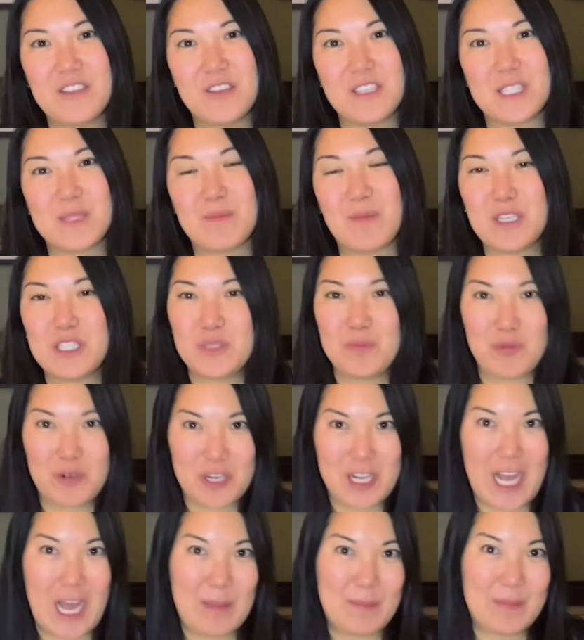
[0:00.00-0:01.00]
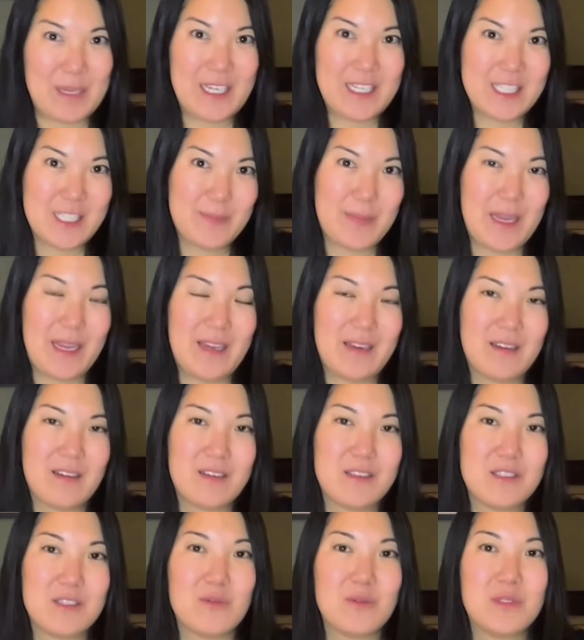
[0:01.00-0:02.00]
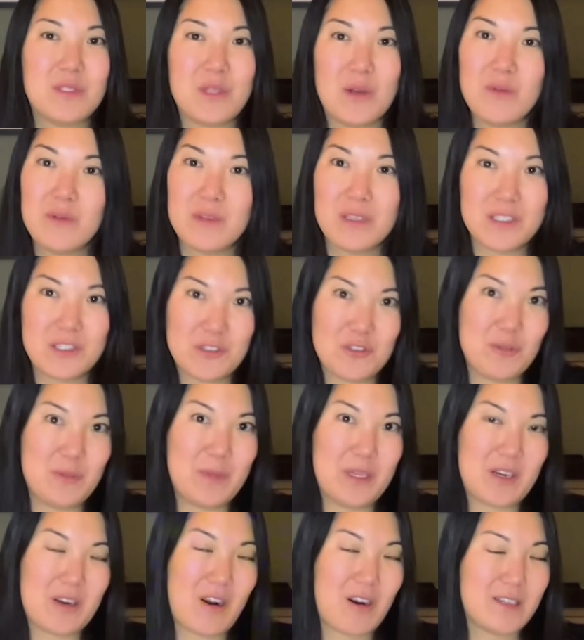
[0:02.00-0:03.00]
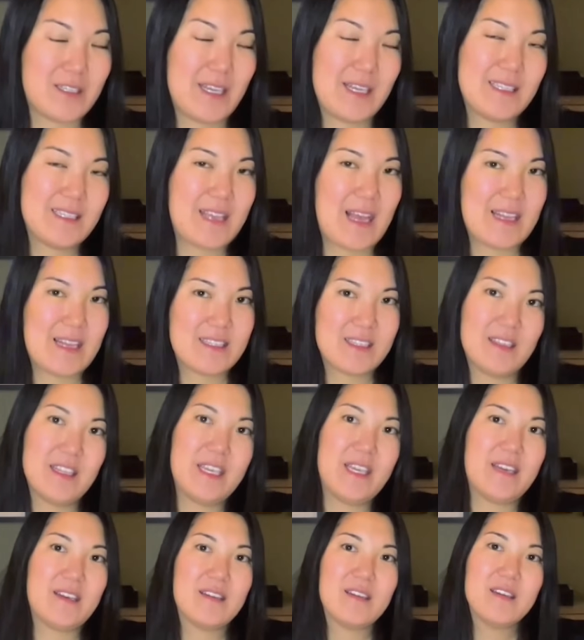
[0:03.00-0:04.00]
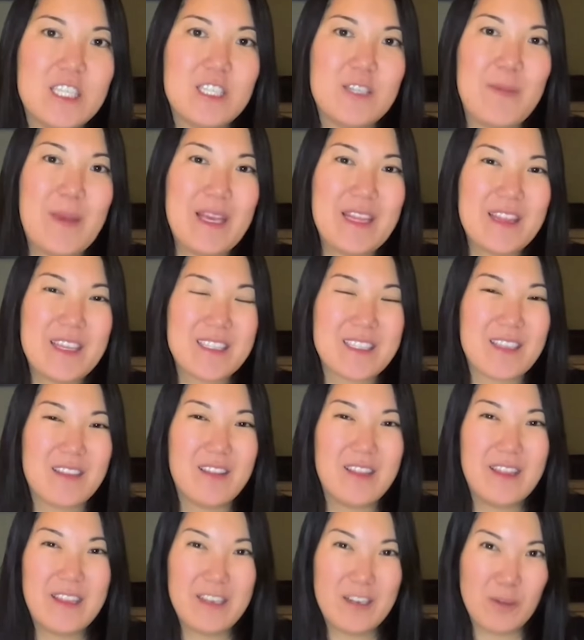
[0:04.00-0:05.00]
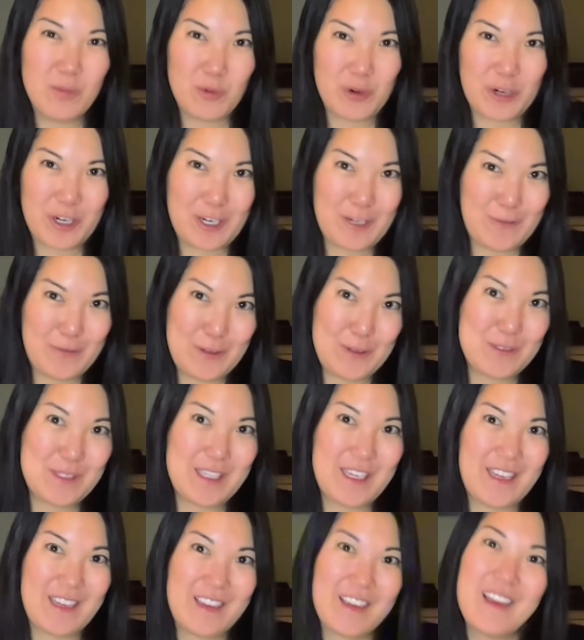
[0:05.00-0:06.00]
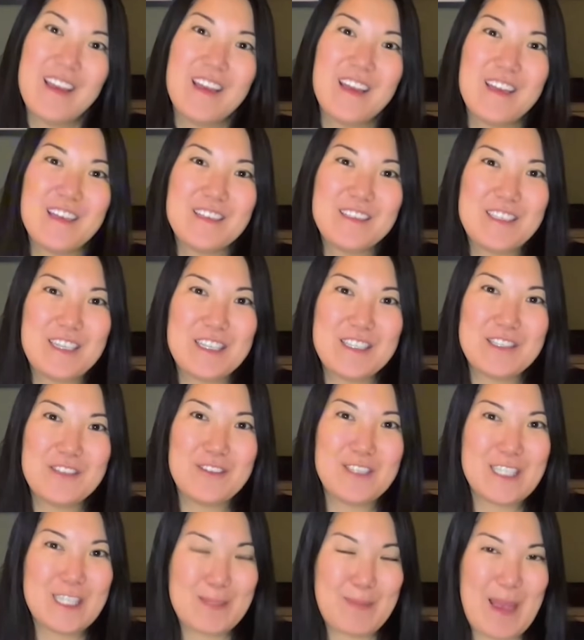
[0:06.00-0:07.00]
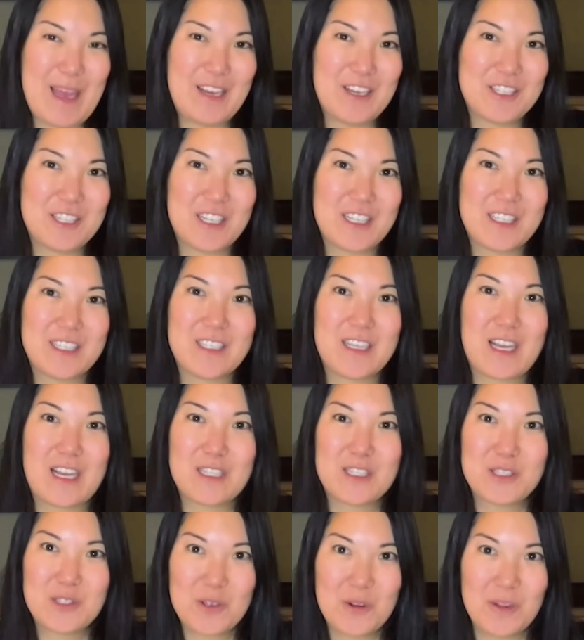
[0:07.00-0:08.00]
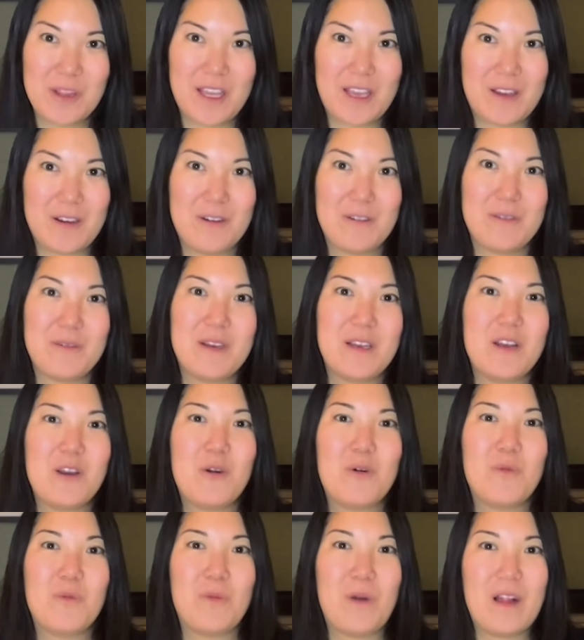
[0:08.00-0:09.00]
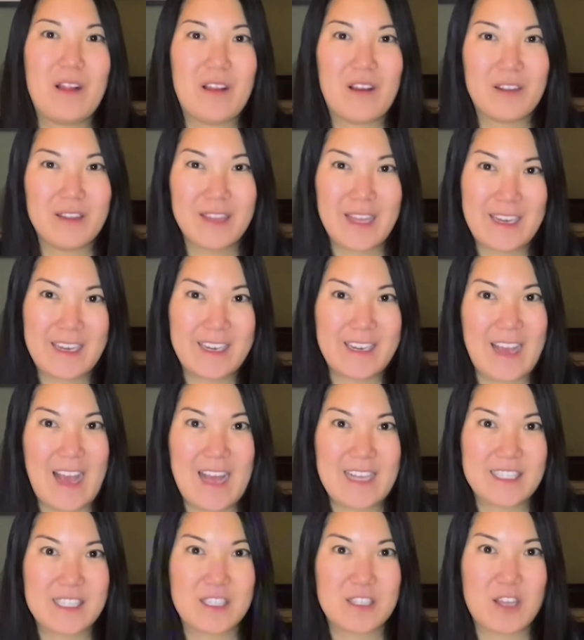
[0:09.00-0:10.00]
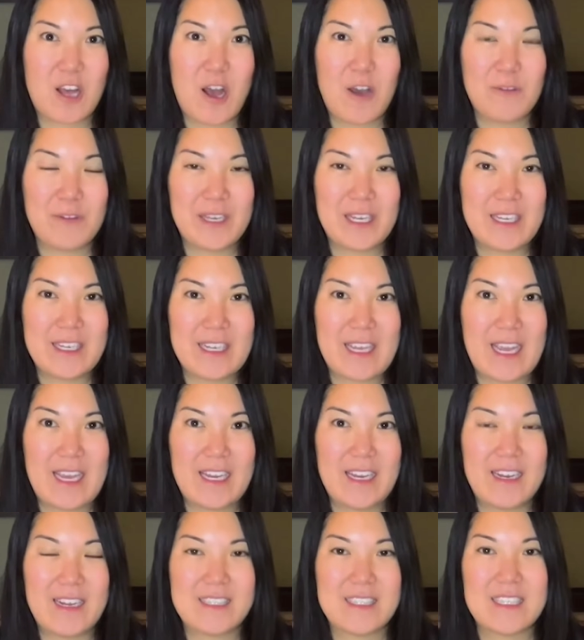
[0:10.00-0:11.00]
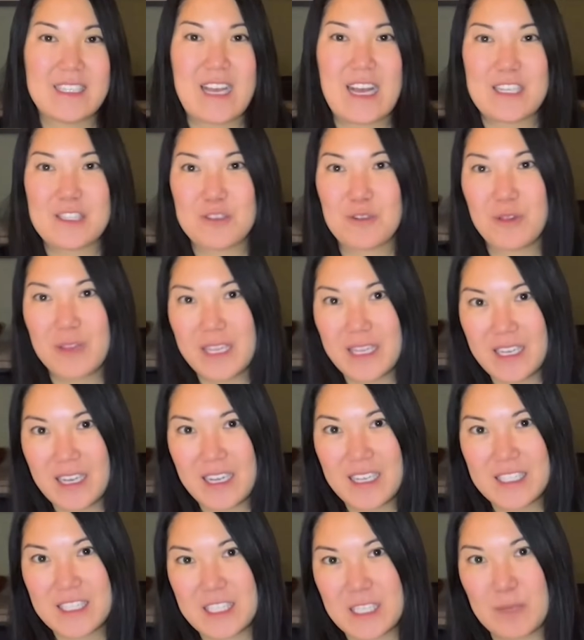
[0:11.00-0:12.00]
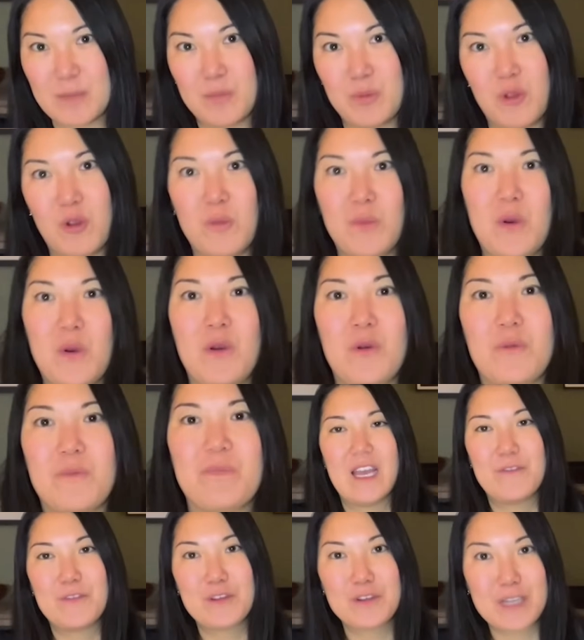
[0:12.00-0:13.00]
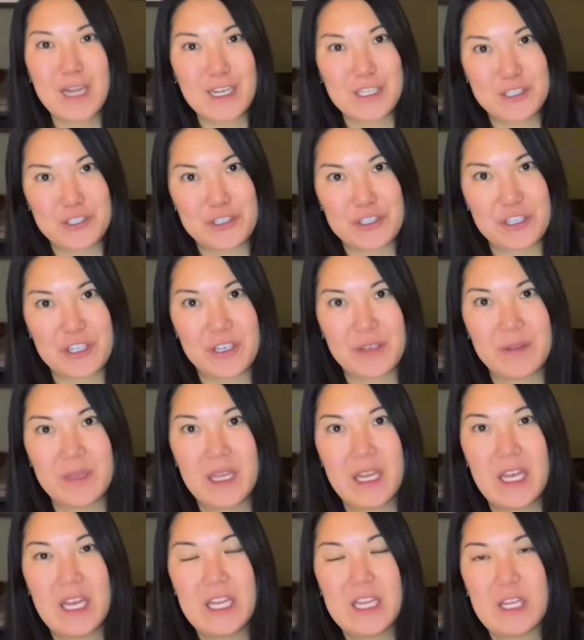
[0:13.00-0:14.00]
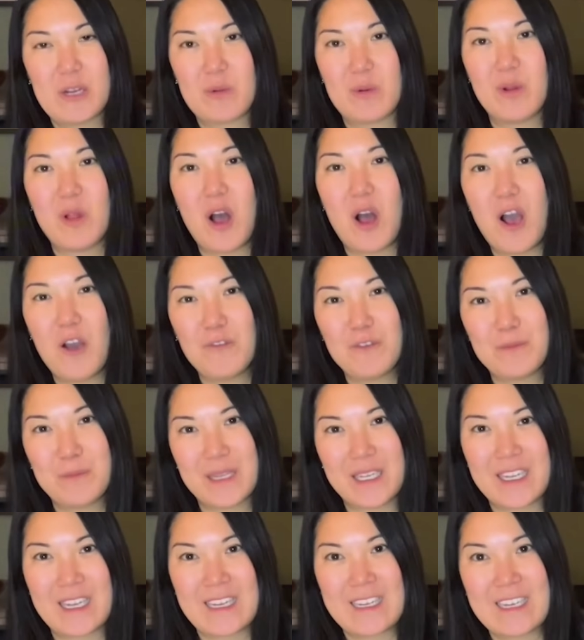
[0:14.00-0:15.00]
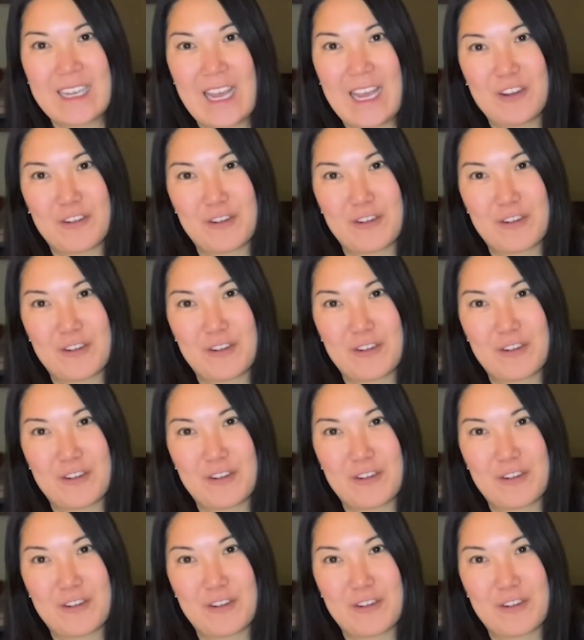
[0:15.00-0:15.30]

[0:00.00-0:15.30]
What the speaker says: is much more common in Spain, so don't assume your car takes gasoline. To make things a little more confusing, diesel in Spanish is gasoleo, while unleaded gas is often indicated as gasolina sin plomo. If you're not sure, there will often be an indicator